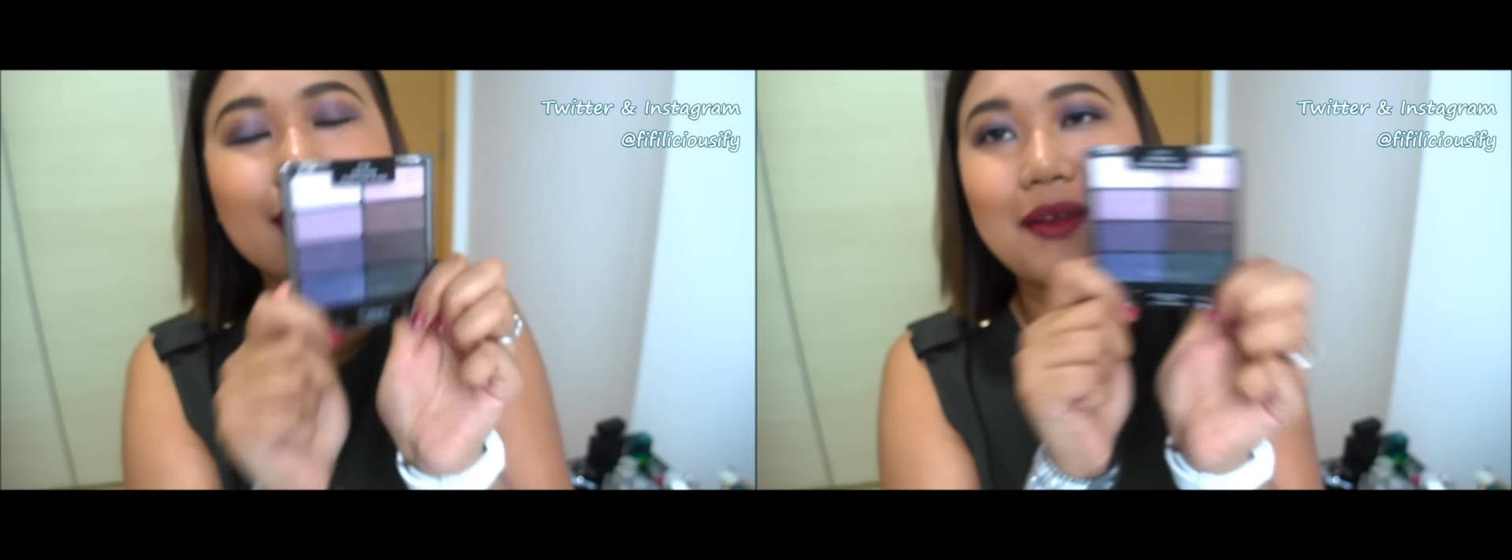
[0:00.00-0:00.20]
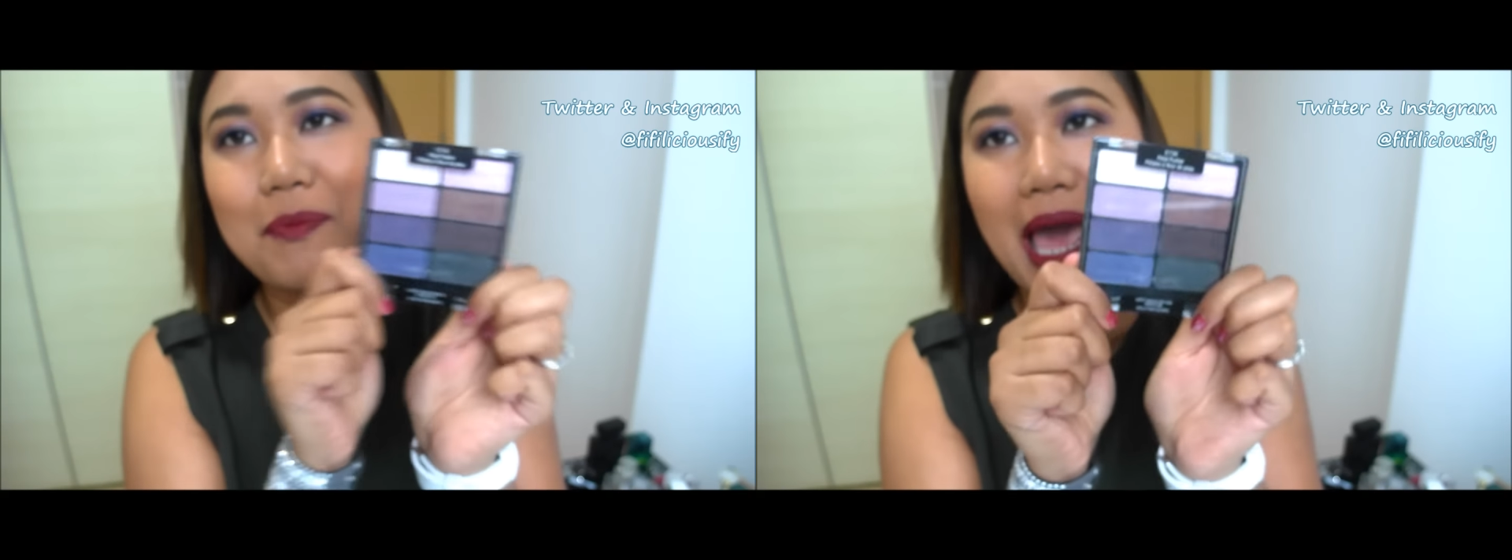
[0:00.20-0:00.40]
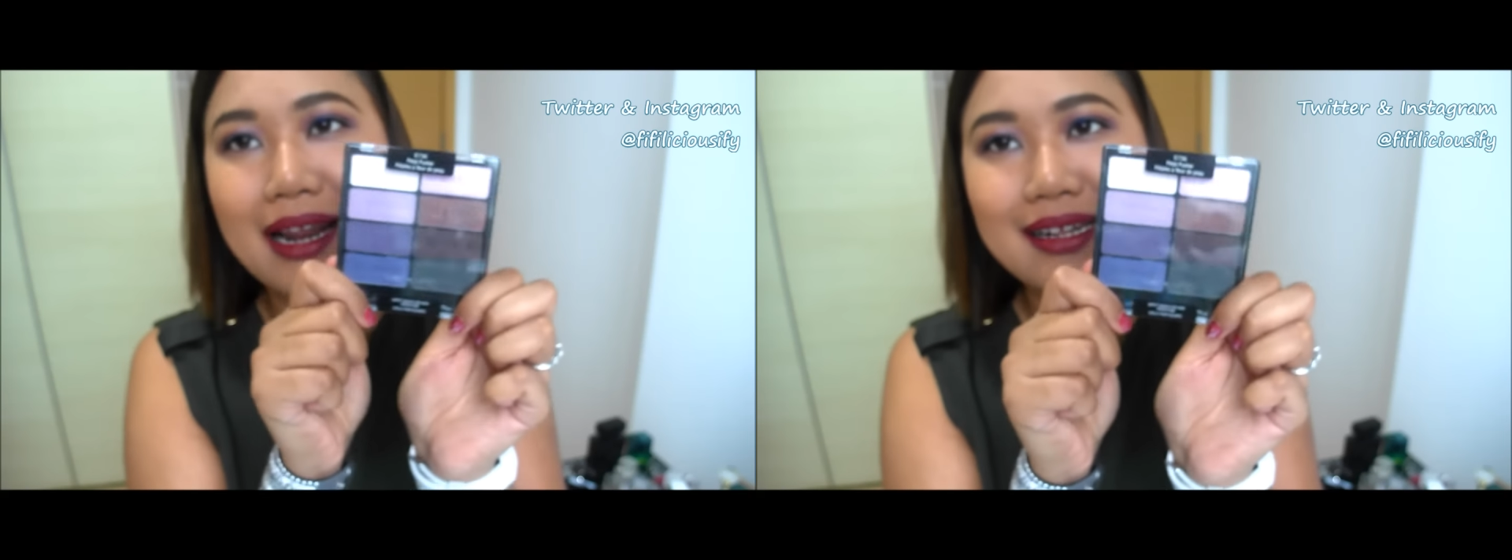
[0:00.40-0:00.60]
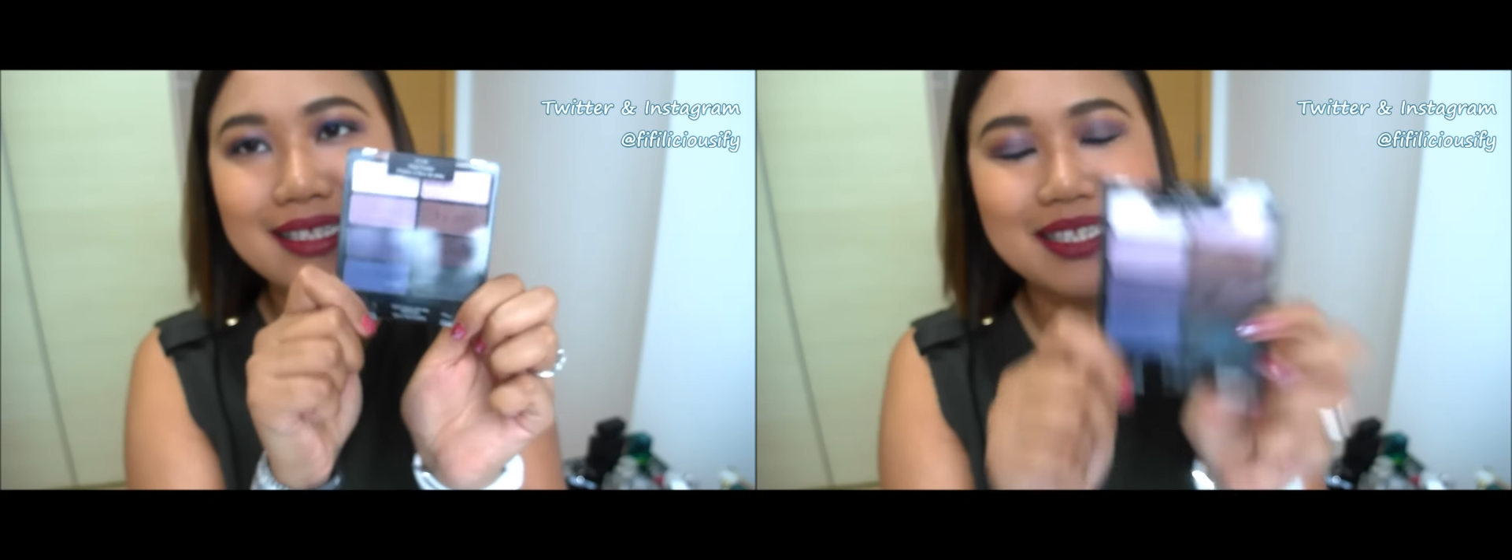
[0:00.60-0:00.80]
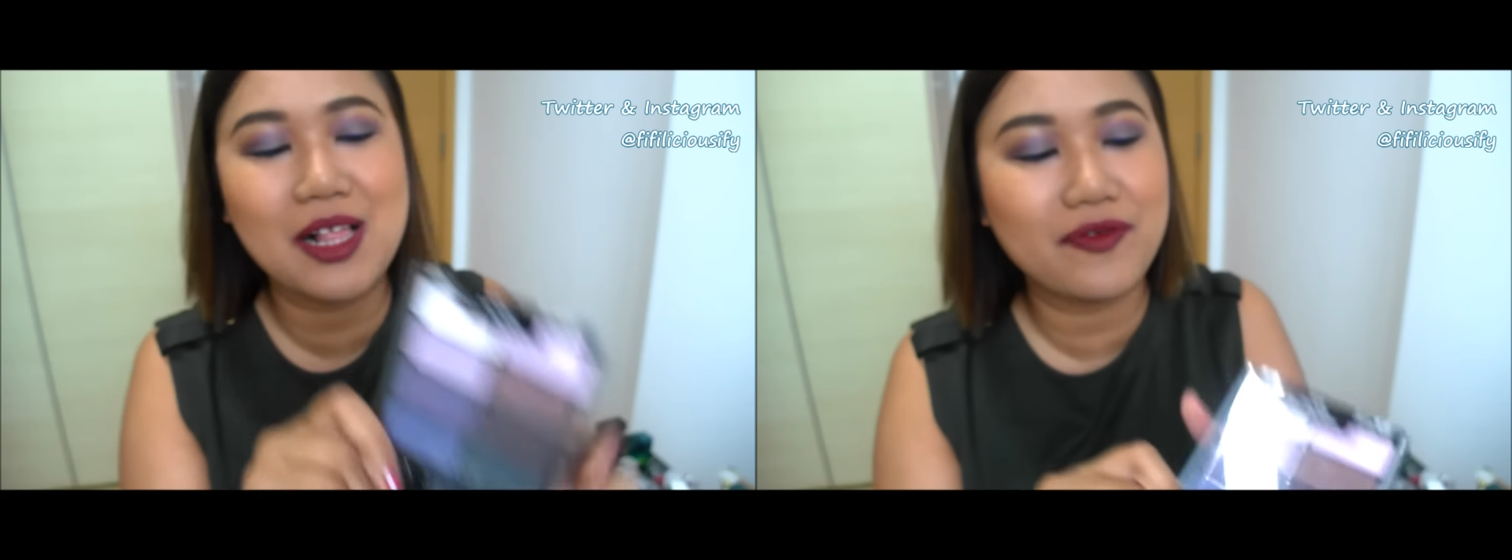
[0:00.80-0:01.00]
the palette
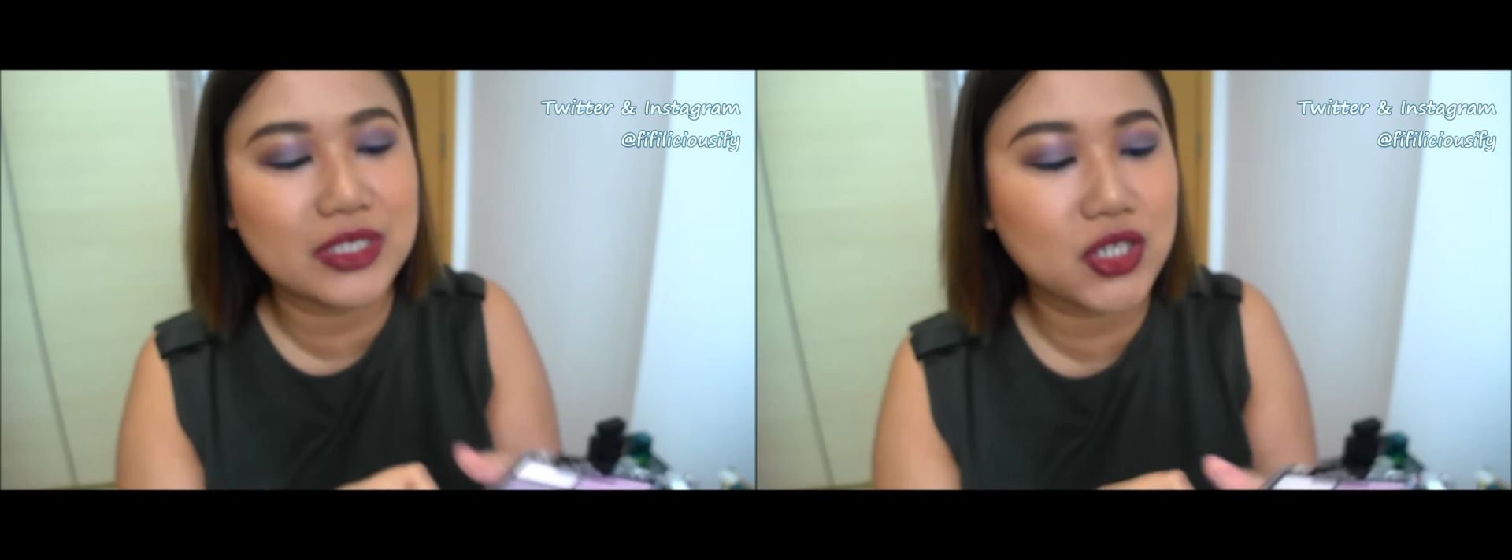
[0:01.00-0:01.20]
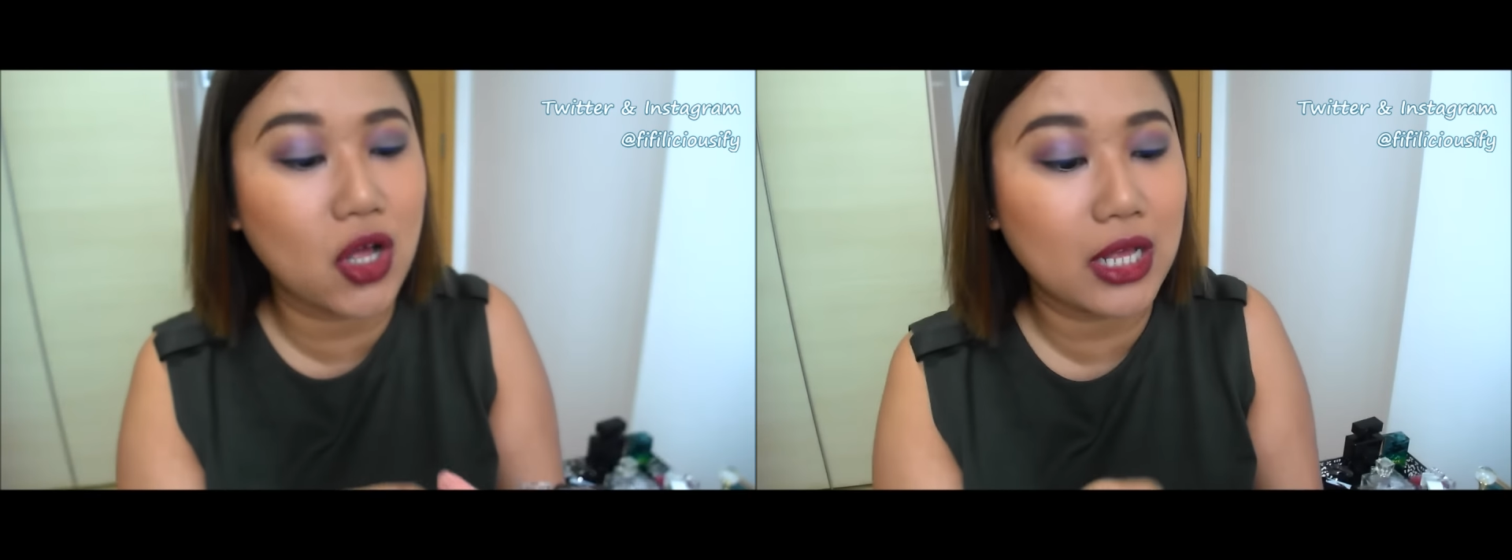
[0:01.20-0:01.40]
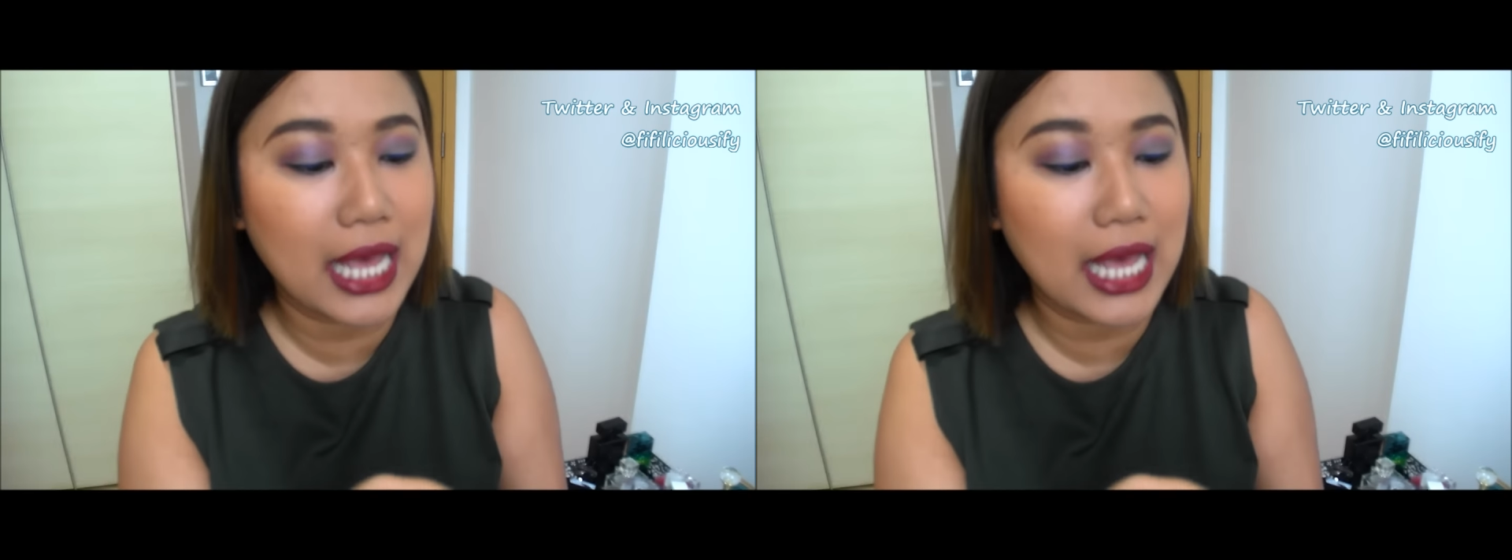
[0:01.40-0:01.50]
itself is called